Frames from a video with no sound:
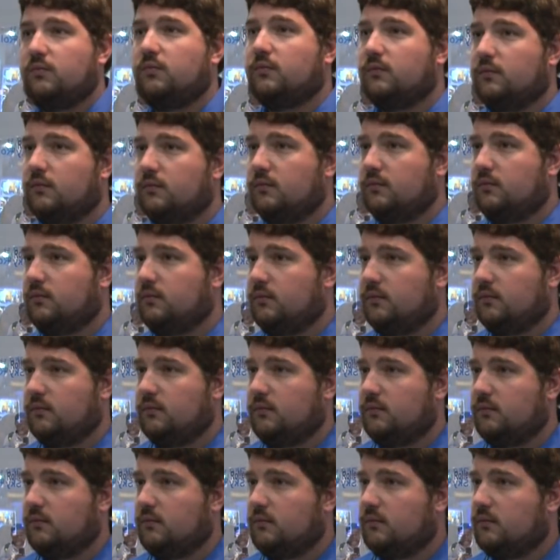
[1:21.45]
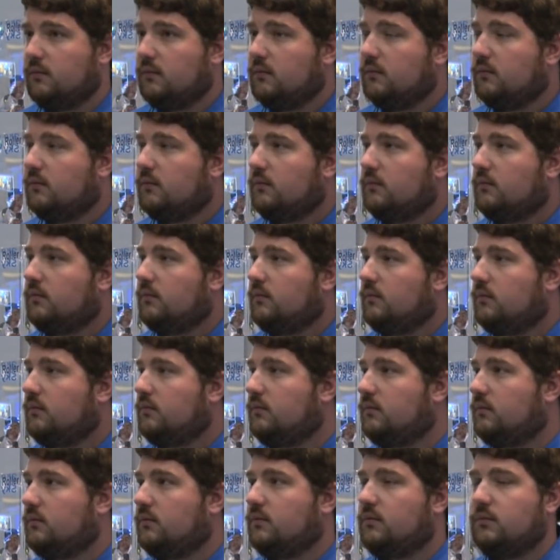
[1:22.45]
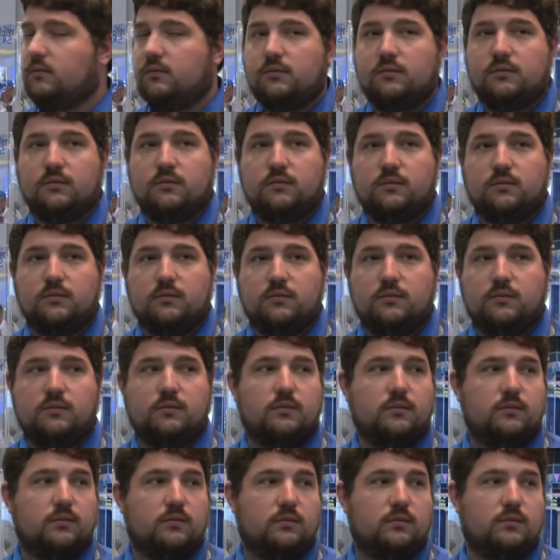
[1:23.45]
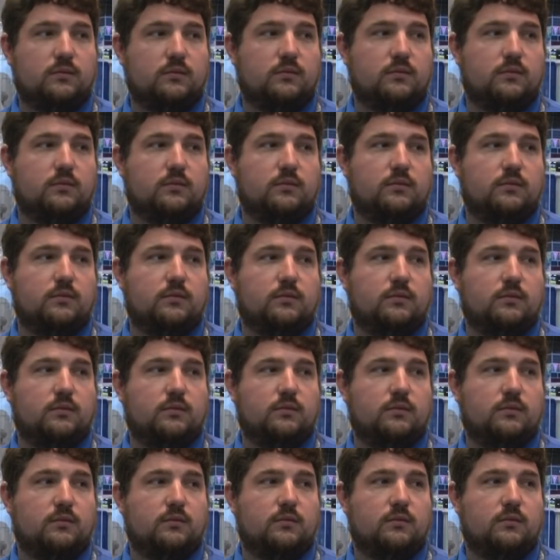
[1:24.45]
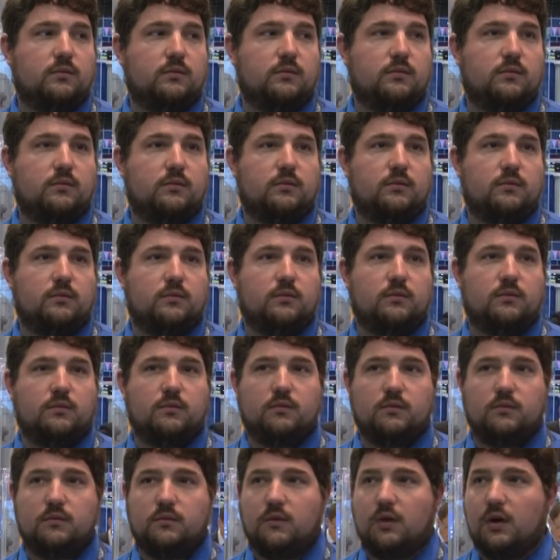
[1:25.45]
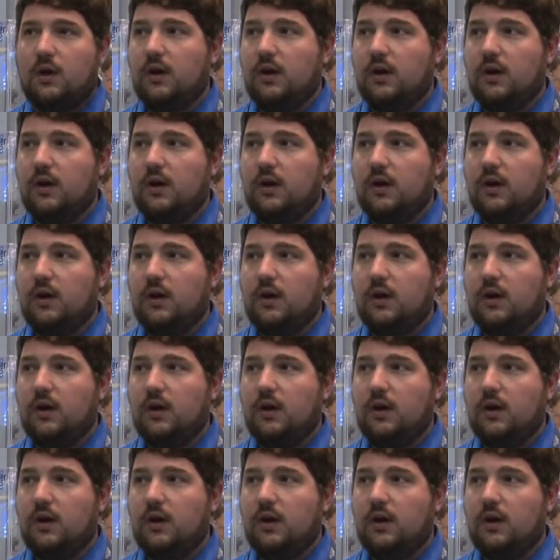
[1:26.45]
This person isn't speaking.